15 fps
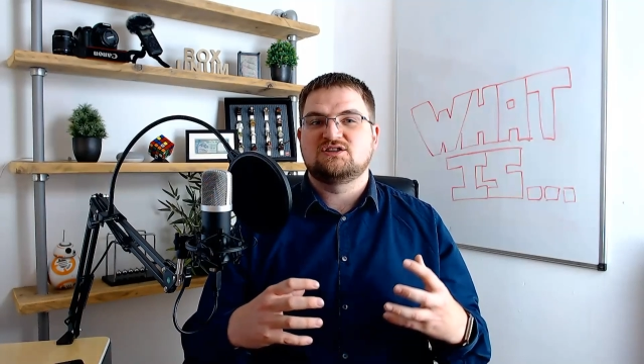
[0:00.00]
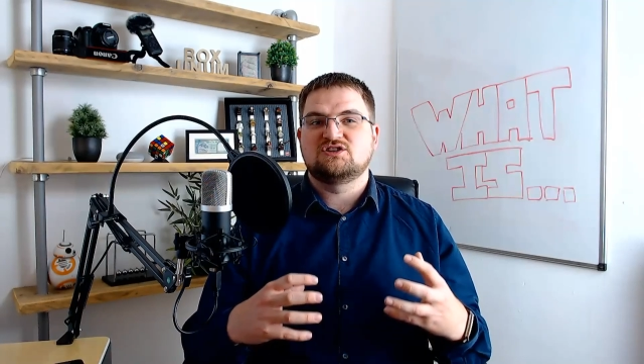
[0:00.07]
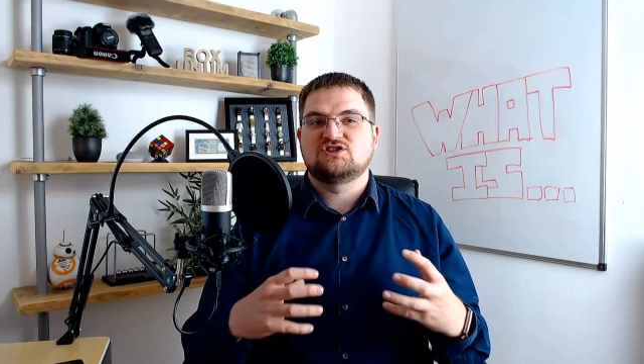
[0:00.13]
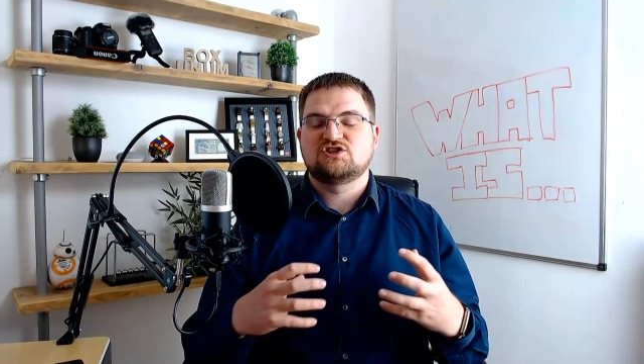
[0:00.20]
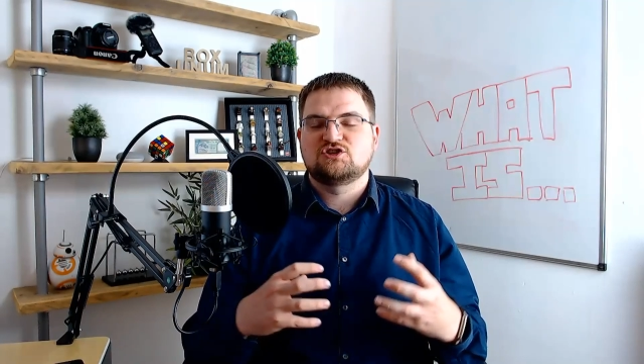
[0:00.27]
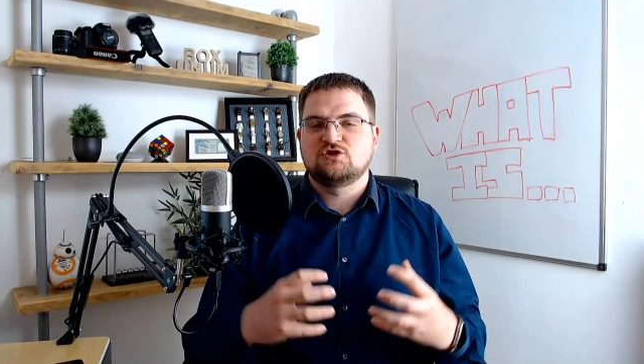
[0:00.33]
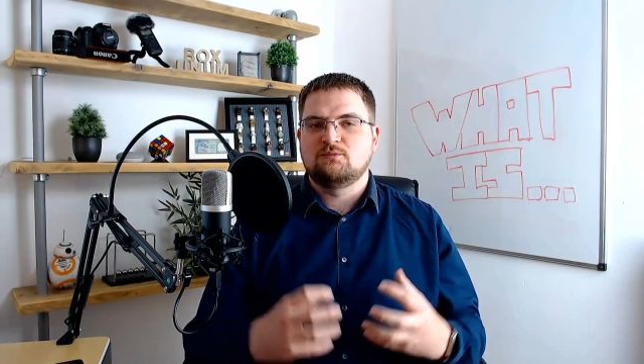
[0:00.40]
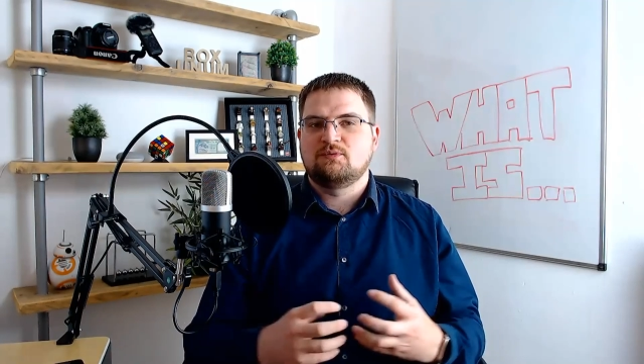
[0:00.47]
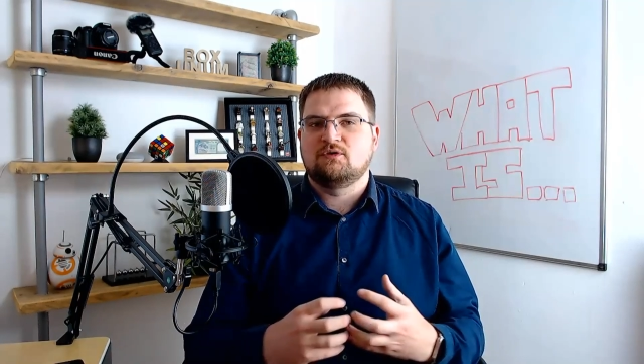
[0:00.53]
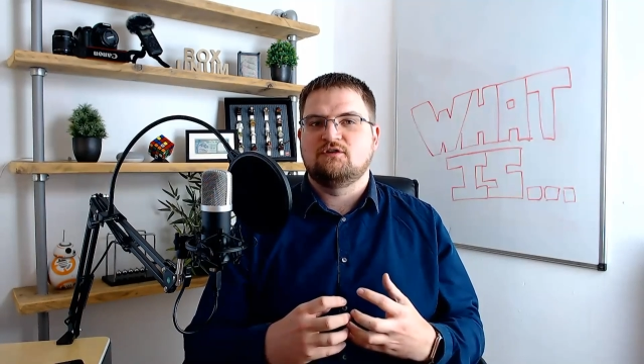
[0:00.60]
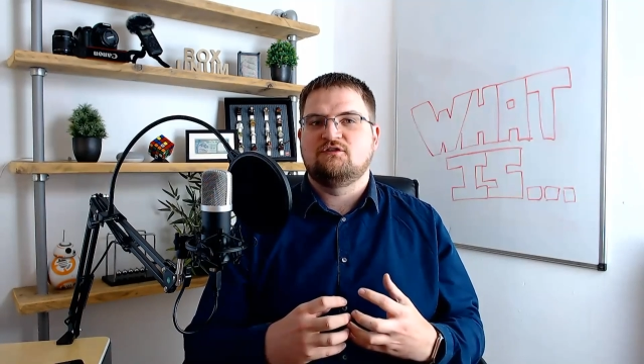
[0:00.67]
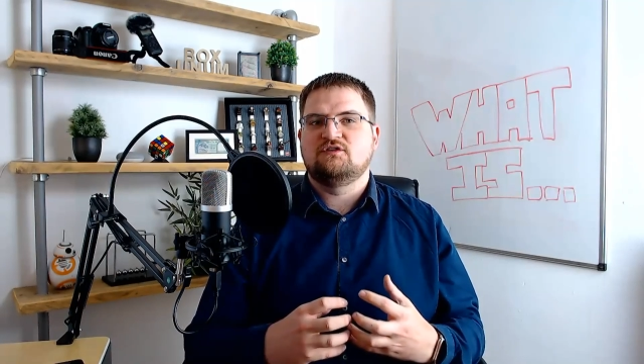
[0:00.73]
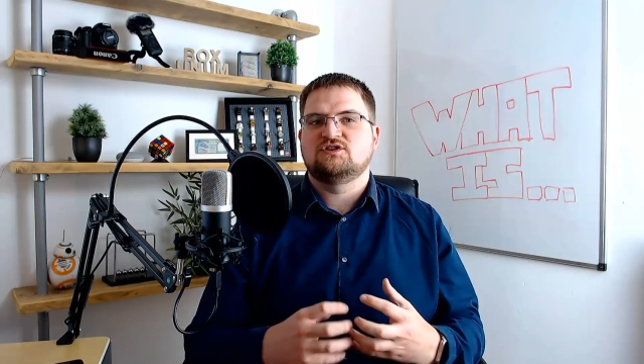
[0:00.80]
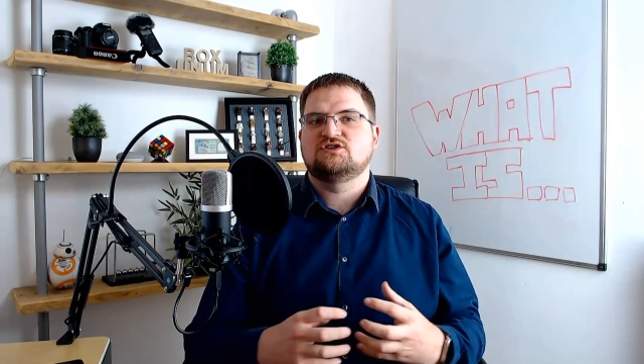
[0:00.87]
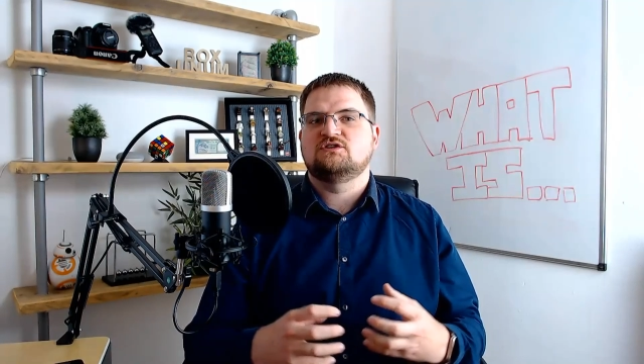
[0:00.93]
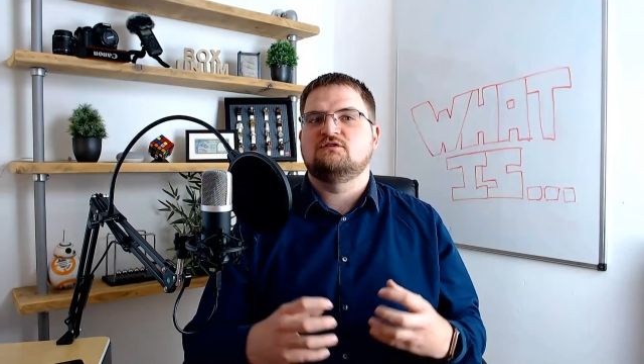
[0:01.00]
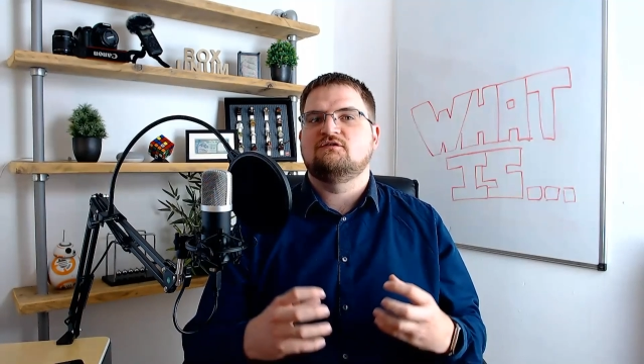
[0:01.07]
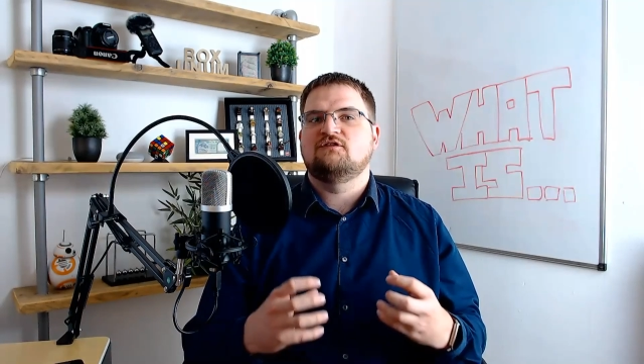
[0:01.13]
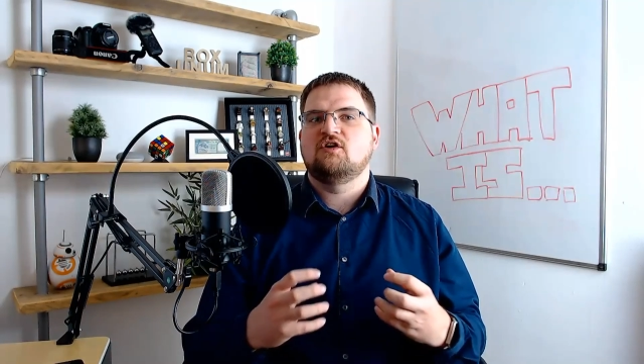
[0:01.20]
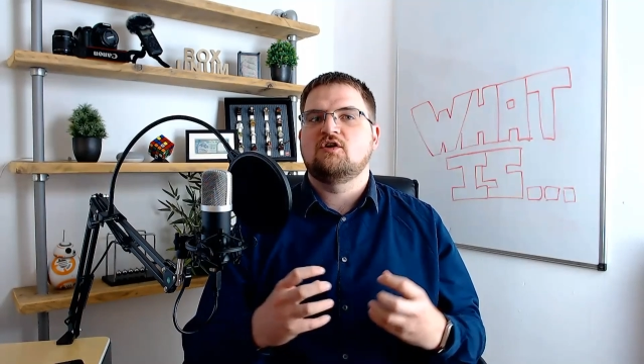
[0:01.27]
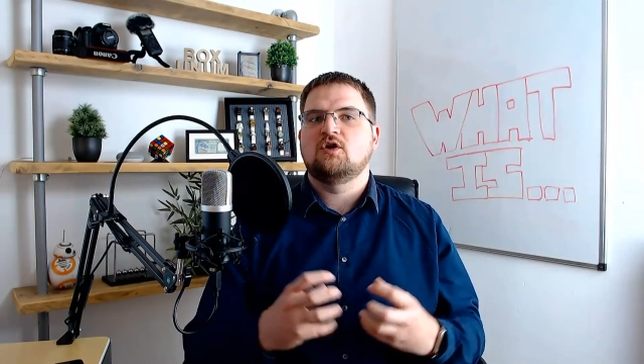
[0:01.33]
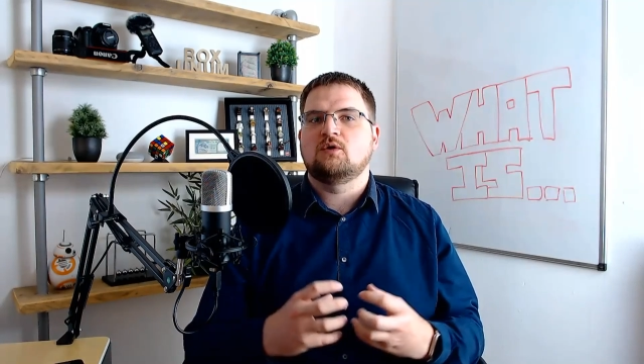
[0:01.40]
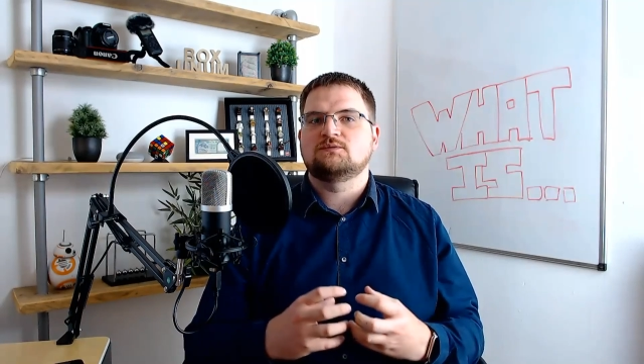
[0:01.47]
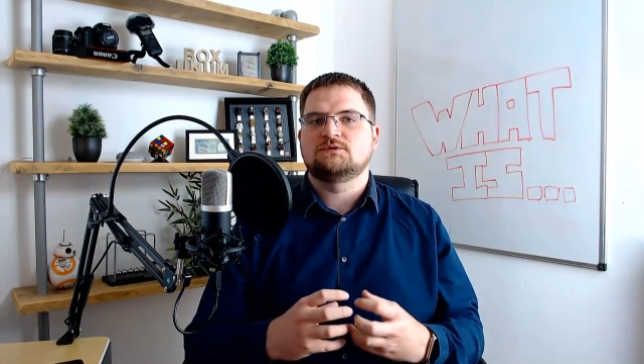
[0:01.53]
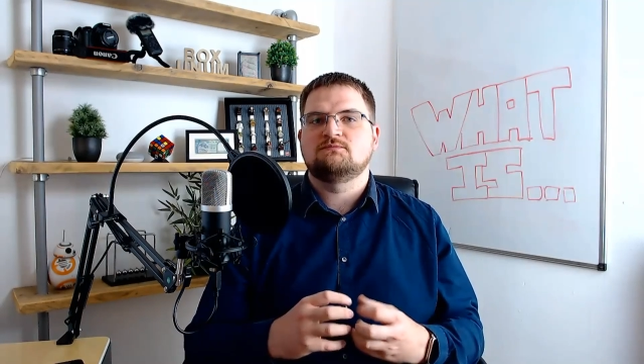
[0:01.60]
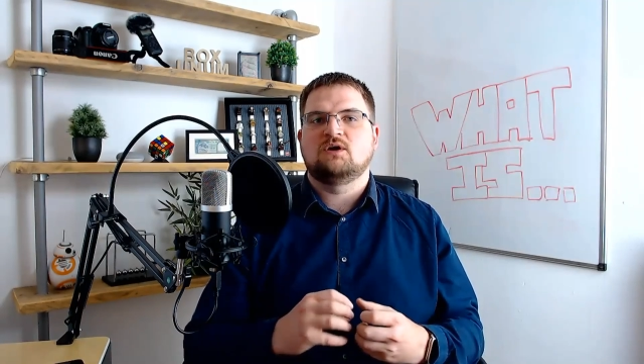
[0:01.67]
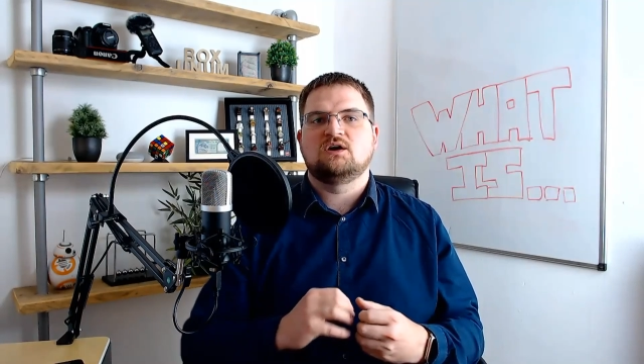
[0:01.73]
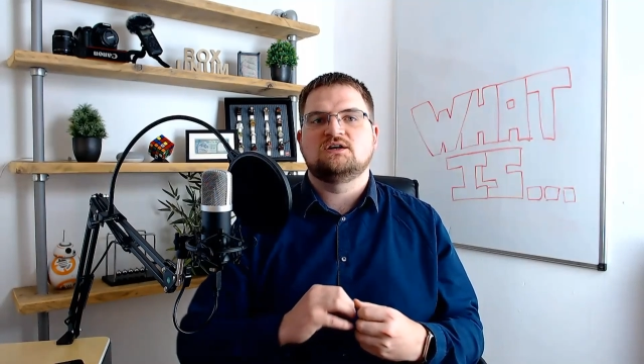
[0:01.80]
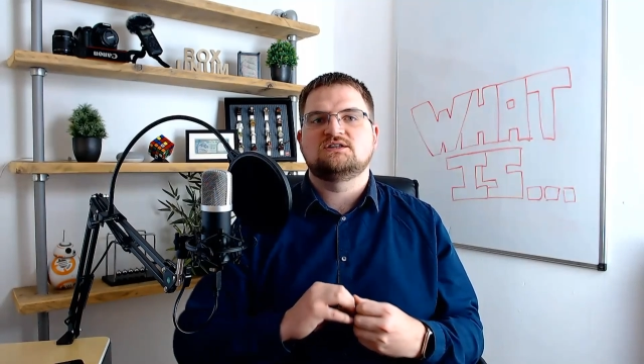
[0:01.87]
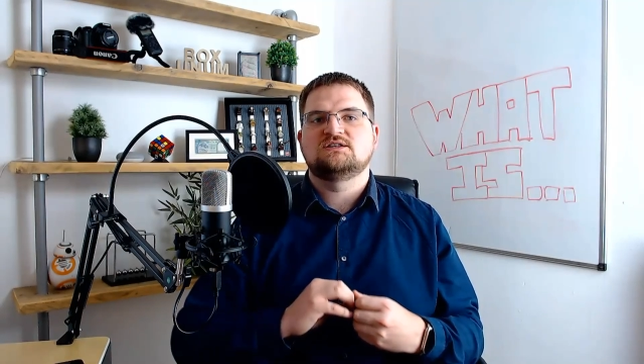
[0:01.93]
super efficient, very
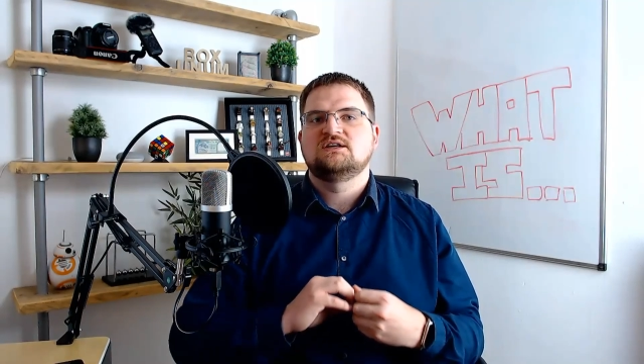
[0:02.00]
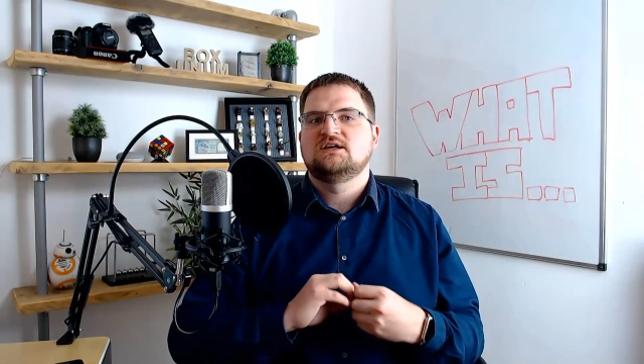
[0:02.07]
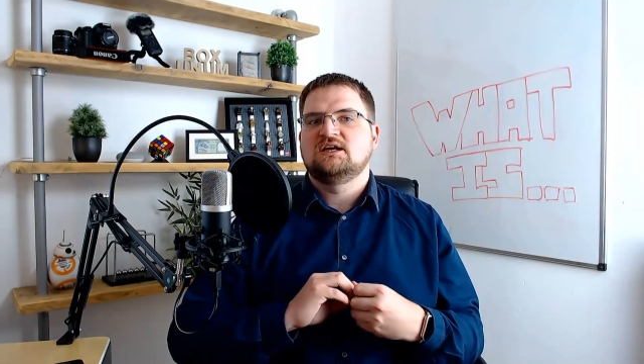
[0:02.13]
optimized.